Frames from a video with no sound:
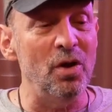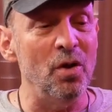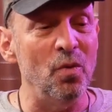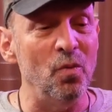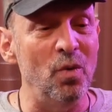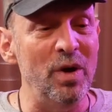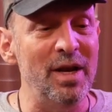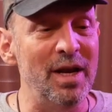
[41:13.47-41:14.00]

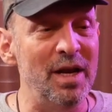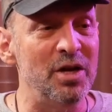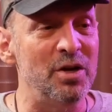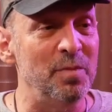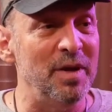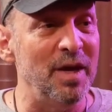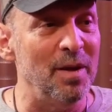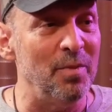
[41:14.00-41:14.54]
we need to
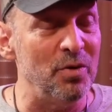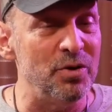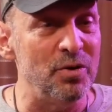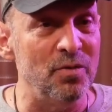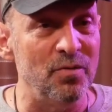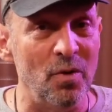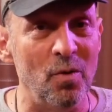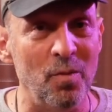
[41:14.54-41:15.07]
be able
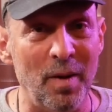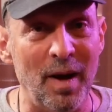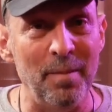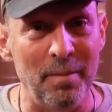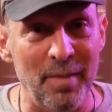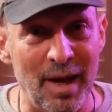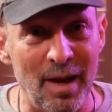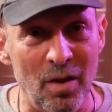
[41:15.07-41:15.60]
to vote by
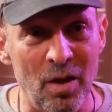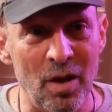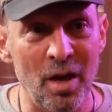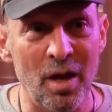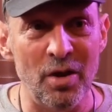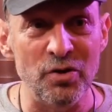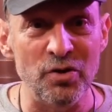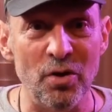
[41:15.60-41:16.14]
mail
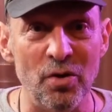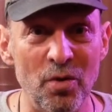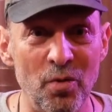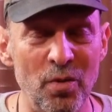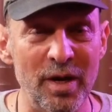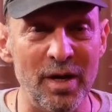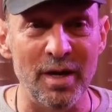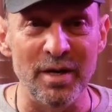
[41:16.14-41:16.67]
so that
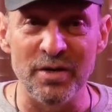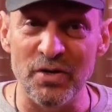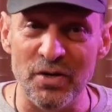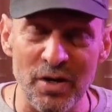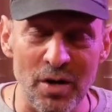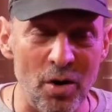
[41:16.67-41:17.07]
we can sit